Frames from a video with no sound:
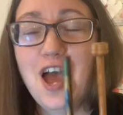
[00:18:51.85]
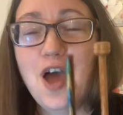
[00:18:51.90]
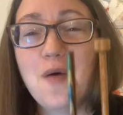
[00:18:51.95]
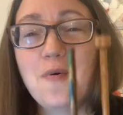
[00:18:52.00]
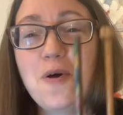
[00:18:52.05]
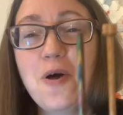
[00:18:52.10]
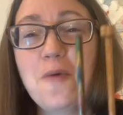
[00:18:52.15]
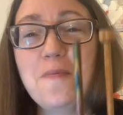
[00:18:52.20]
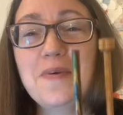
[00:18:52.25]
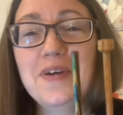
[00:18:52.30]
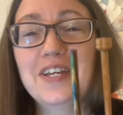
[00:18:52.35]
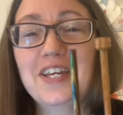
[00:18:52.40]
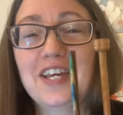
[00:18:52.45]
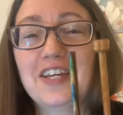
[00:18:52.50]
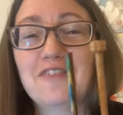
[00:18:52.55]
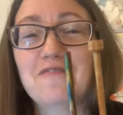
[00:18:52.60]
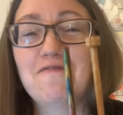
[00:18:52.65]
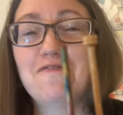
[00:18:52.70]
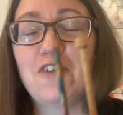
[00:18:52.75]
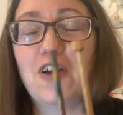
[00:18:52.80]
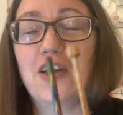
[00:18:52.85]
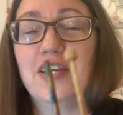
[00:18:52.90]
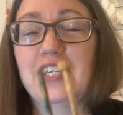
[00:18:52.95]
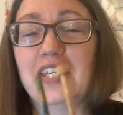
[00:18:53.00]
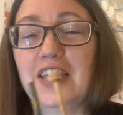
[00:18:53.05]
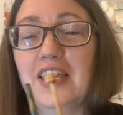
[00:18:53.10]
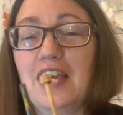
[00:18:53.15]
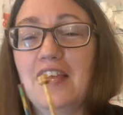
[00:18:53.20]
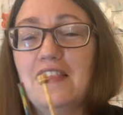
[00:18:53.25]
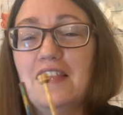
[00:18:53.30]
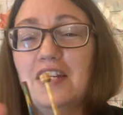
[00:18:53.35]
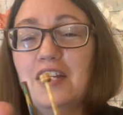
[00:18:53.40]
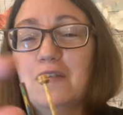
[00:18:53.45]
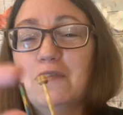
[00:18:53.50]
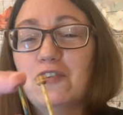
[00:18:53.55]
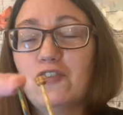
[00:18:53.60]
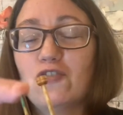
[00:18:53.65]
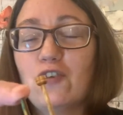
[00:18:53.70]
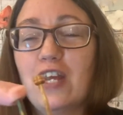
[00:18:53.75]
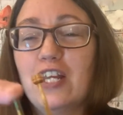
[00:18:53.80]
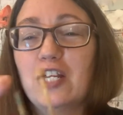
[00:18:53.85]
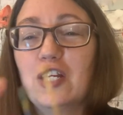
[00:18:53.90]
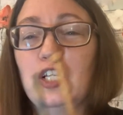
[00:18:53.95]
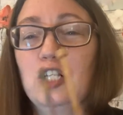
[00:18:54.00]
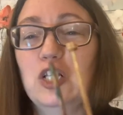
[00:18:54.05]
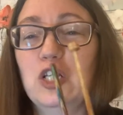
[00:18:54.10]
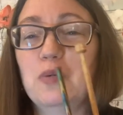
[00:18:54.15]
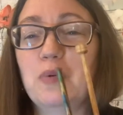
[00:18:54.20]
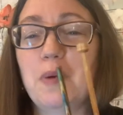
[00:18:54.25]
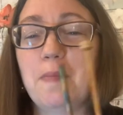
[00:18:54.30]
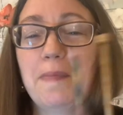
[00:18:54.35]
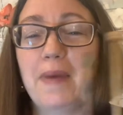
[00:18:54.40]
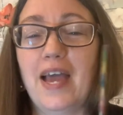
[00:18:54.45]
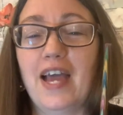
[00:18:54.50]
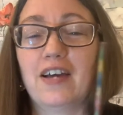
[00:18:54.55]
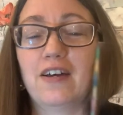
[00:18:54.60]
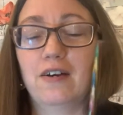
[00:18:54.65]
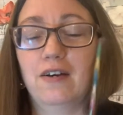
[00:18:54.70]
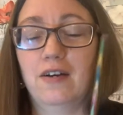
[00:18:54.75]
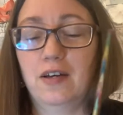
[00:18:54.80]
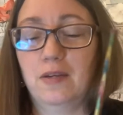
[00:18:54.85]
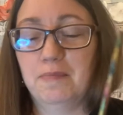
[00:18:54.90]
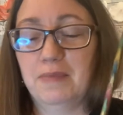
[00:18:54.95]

I'm hoping I can find it, and then I will try to glue it back on.